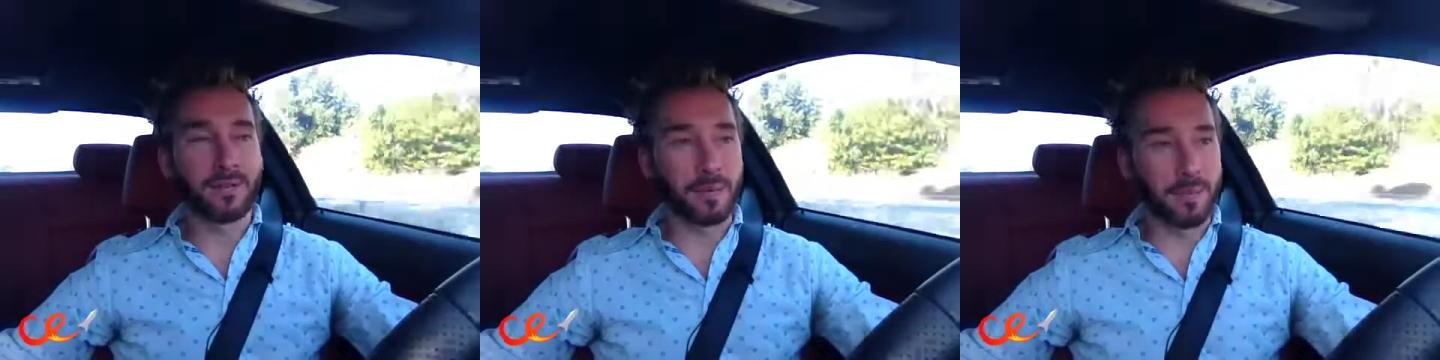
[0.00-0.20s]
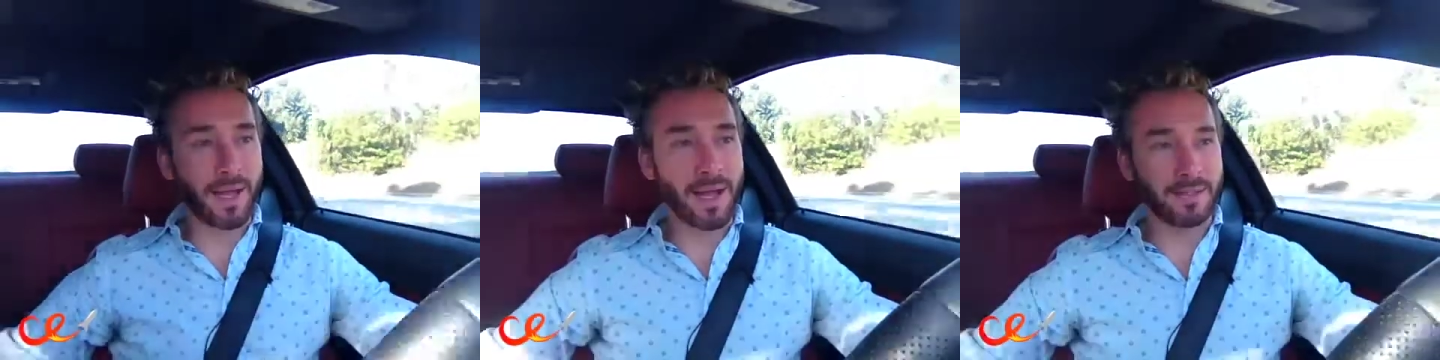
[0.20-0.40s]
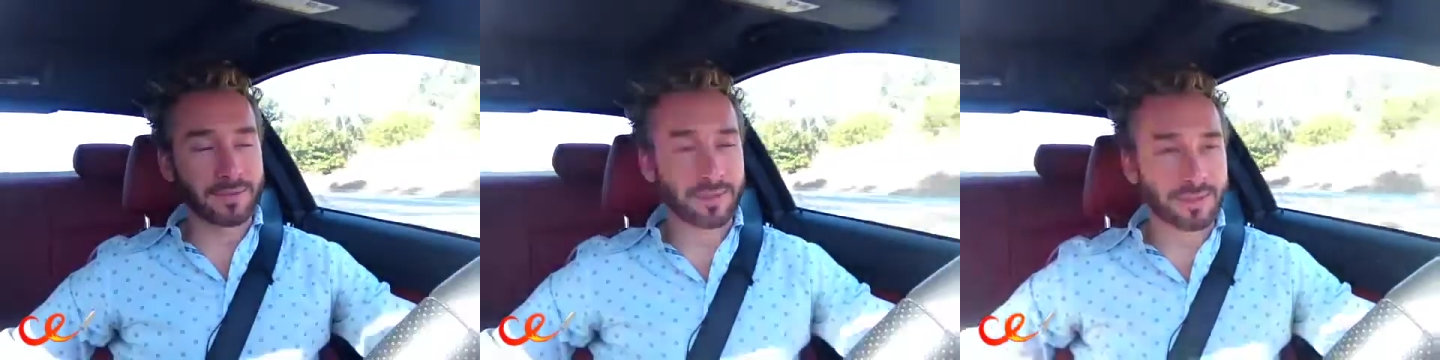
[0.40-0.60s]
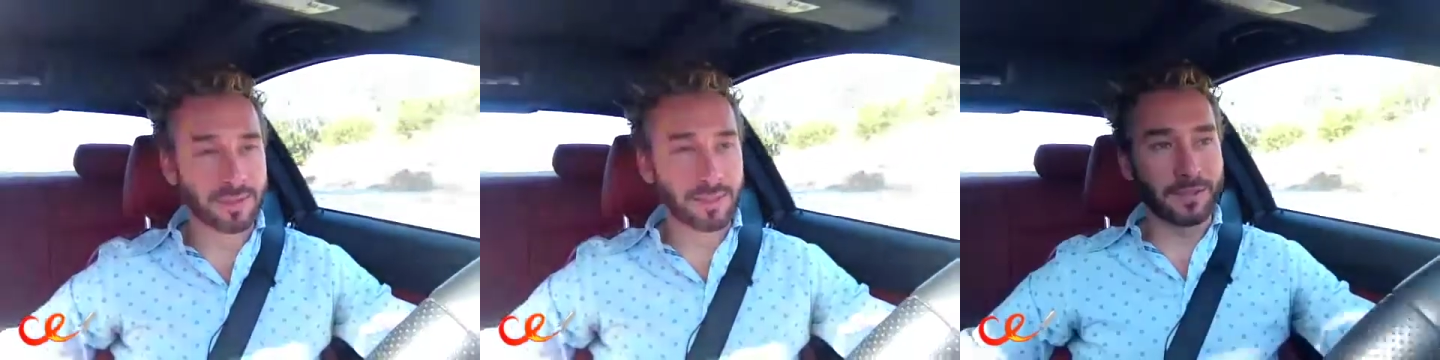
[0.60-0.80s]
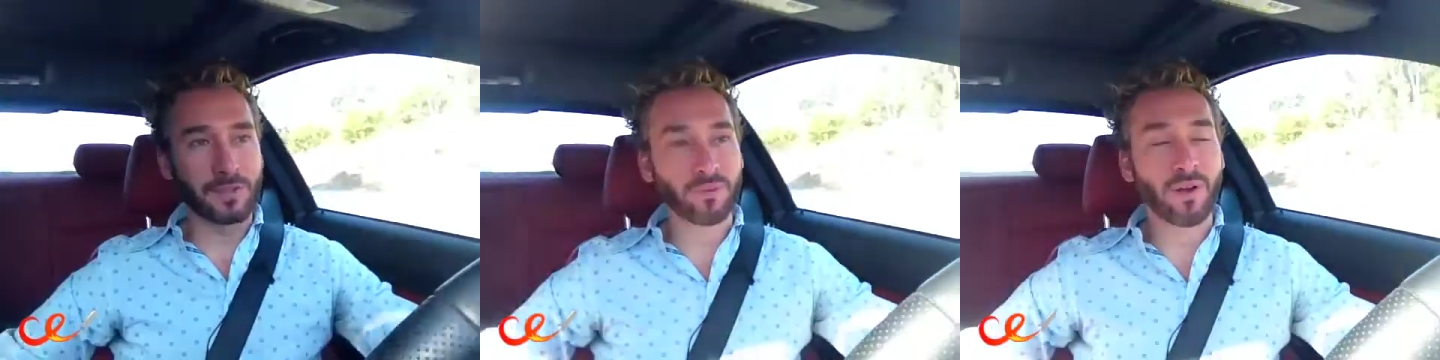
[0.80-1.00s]

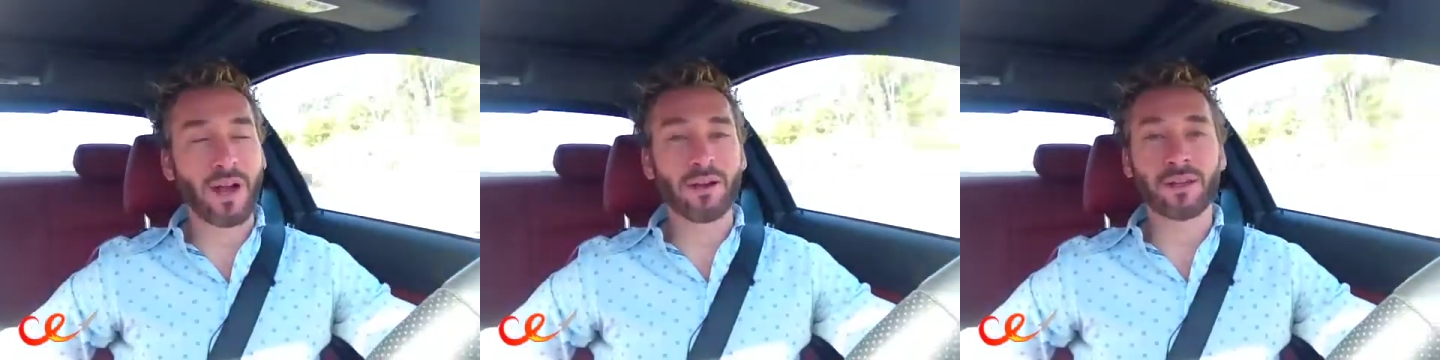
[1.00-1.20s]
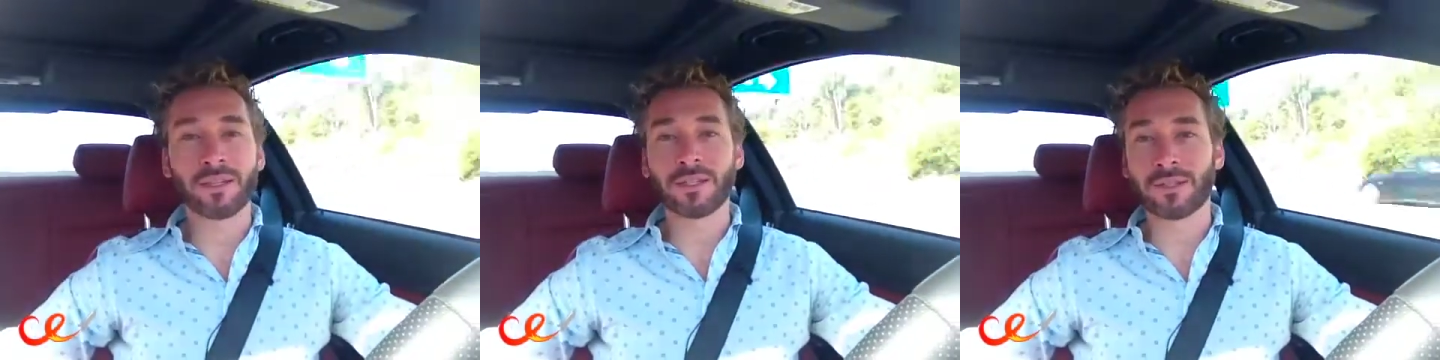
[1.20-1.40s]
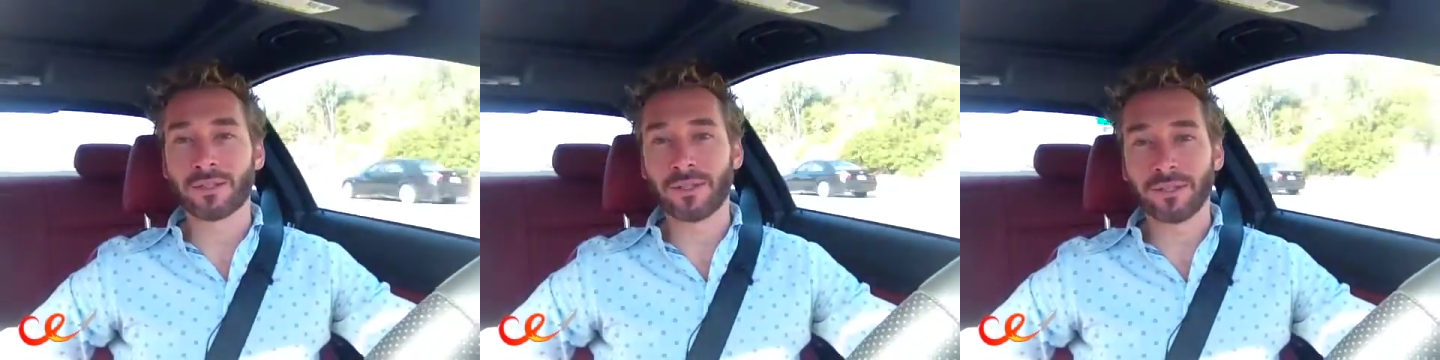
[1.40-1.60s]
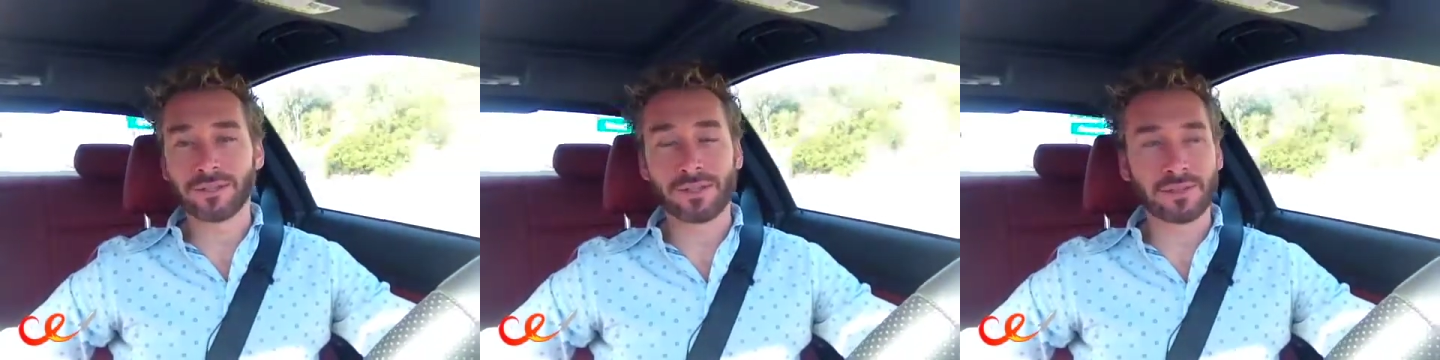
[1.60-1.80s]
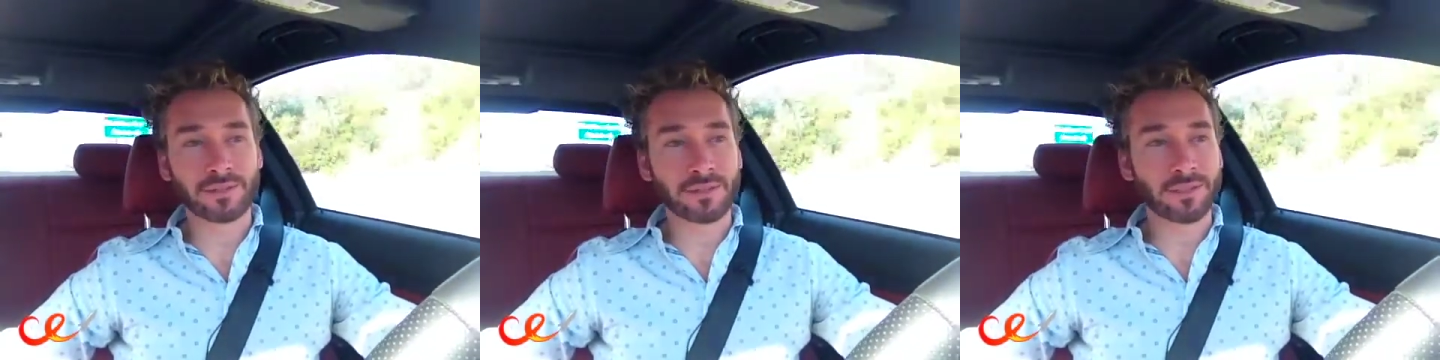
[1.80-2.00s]
capacities, firing on all
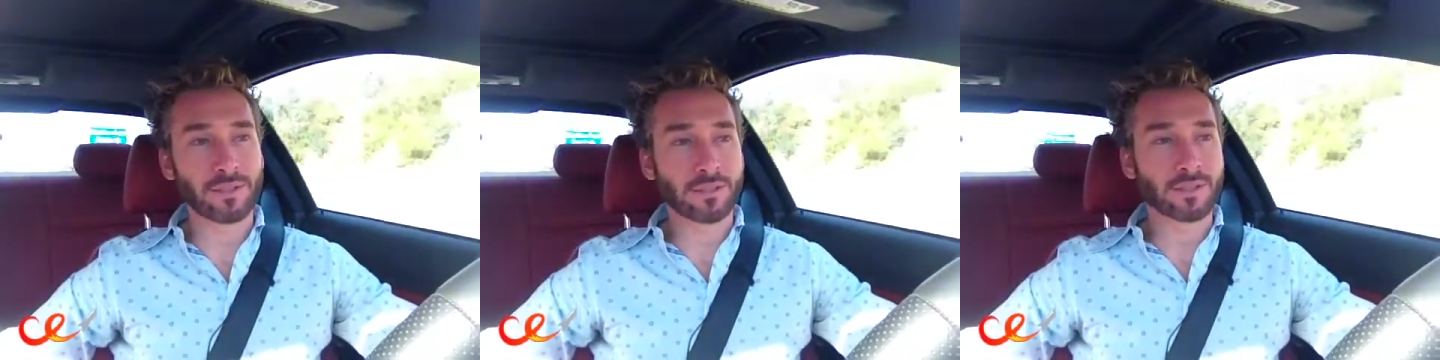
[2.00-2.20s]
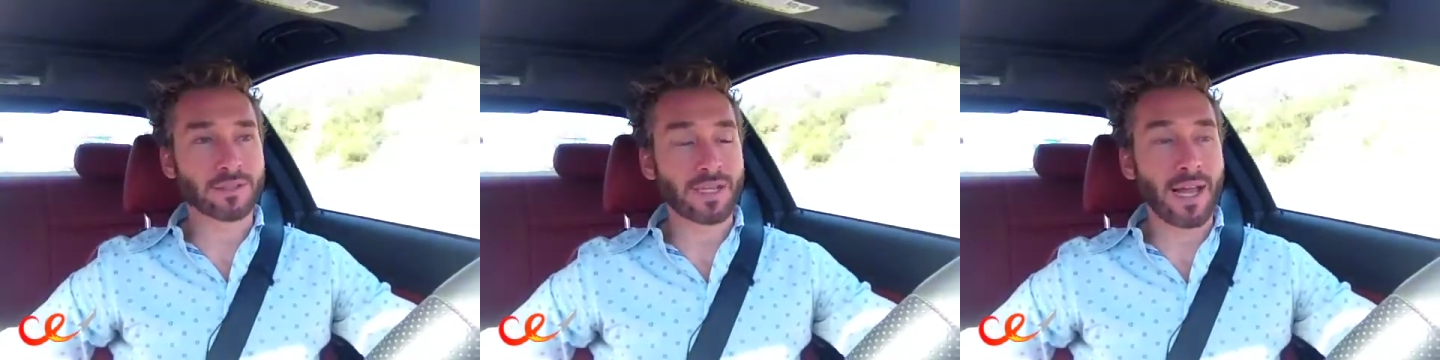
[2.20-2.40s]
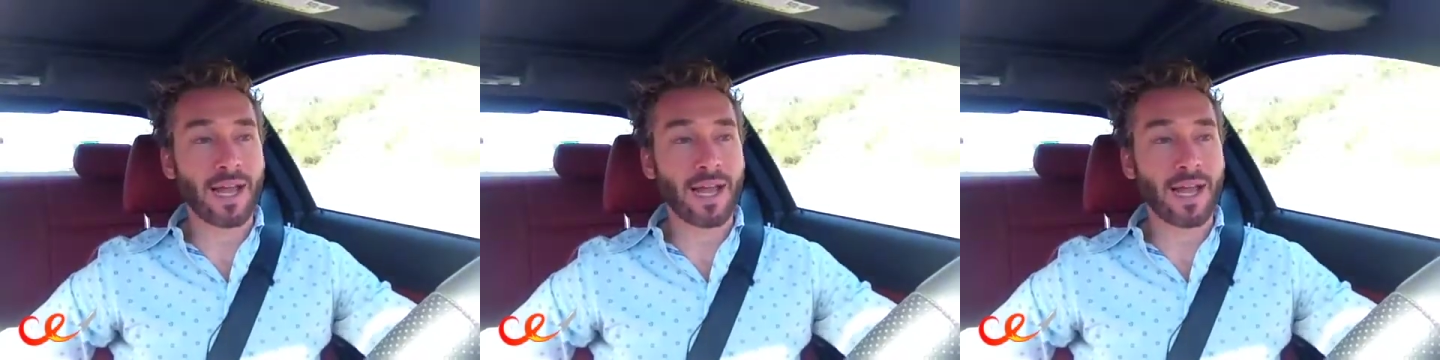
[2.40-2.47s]
cylinders.